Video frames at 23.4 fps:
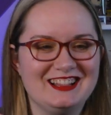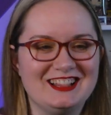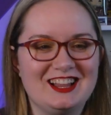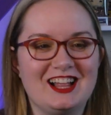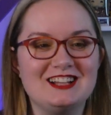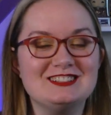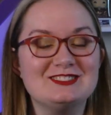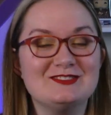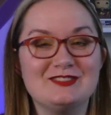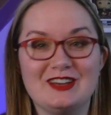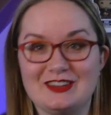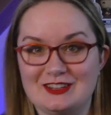
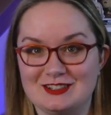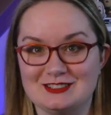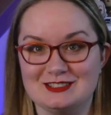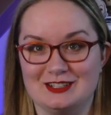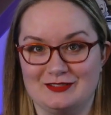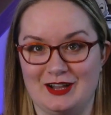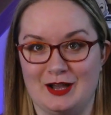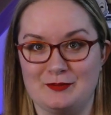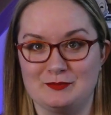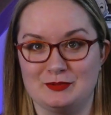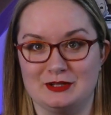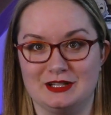lots of other stuff
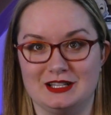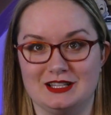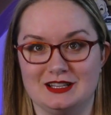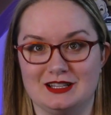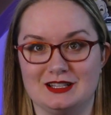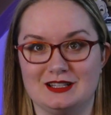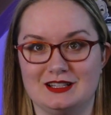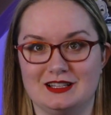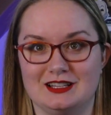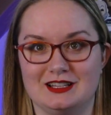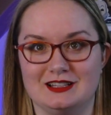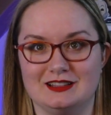happened in
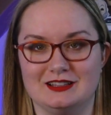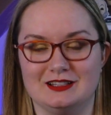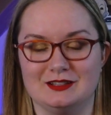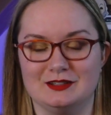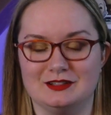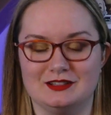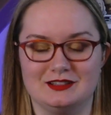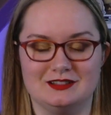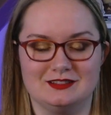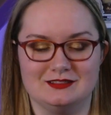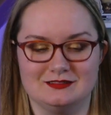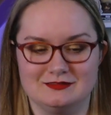the in
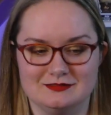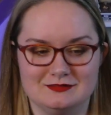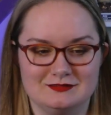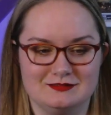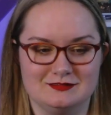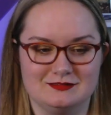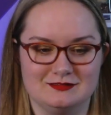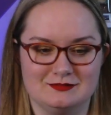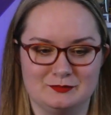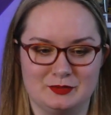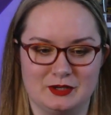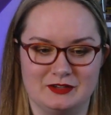the
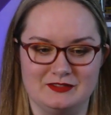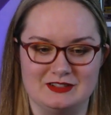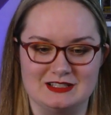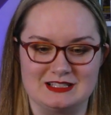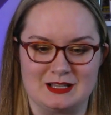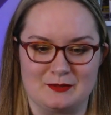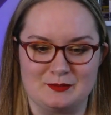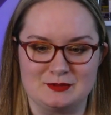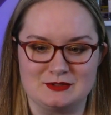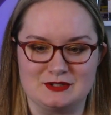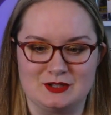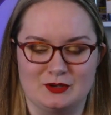previous
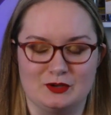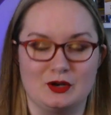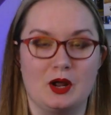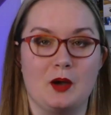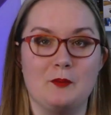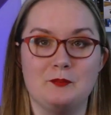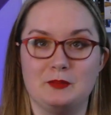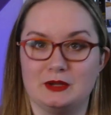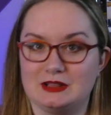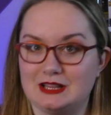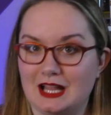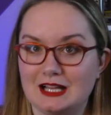episode,
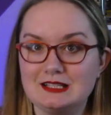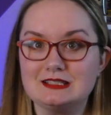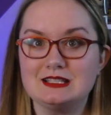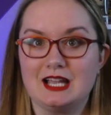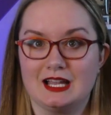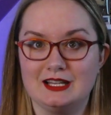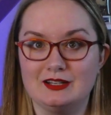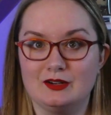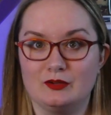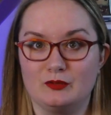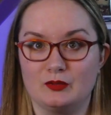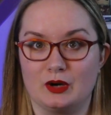but that's
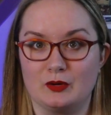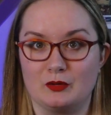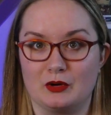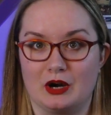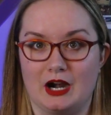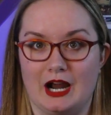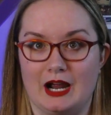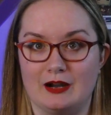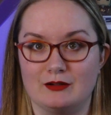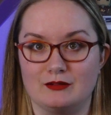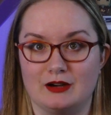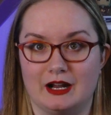kind of where we're
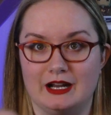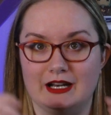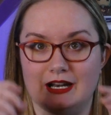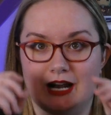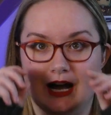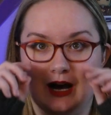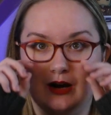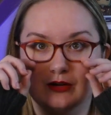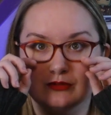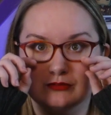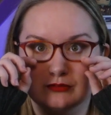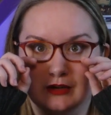at right
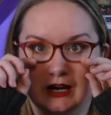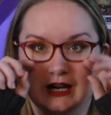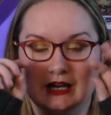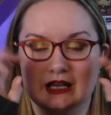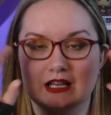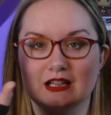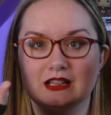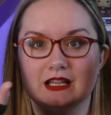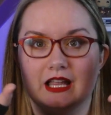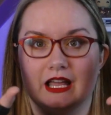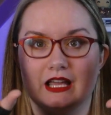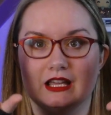now,
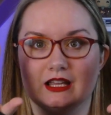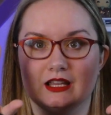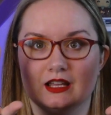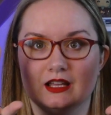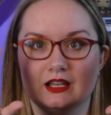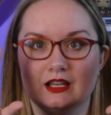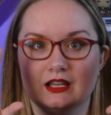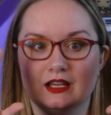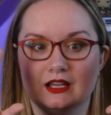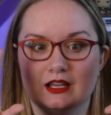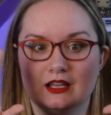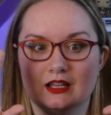right? Like
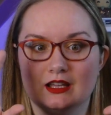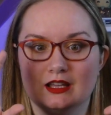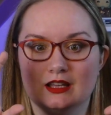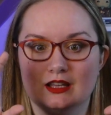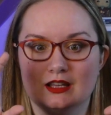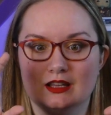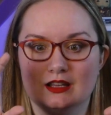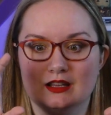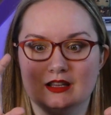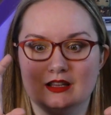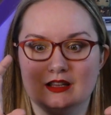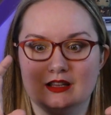
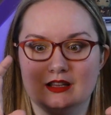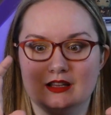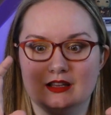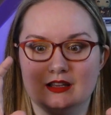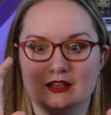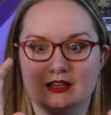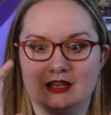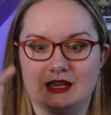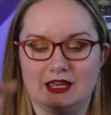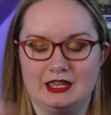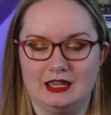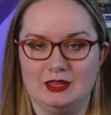
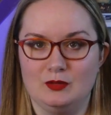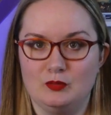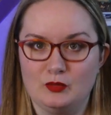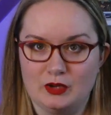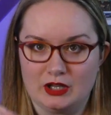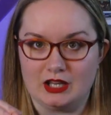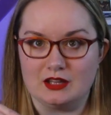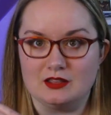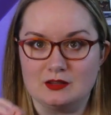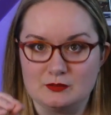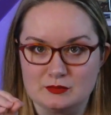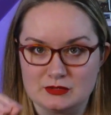he
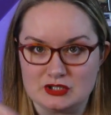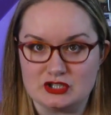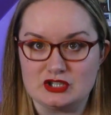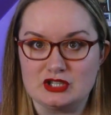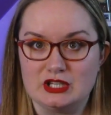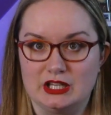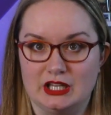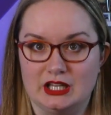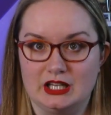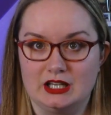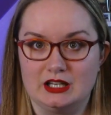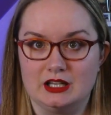went in the
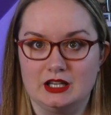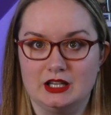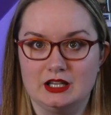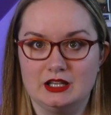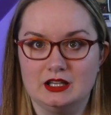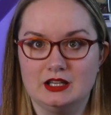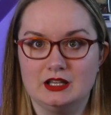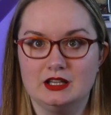machine,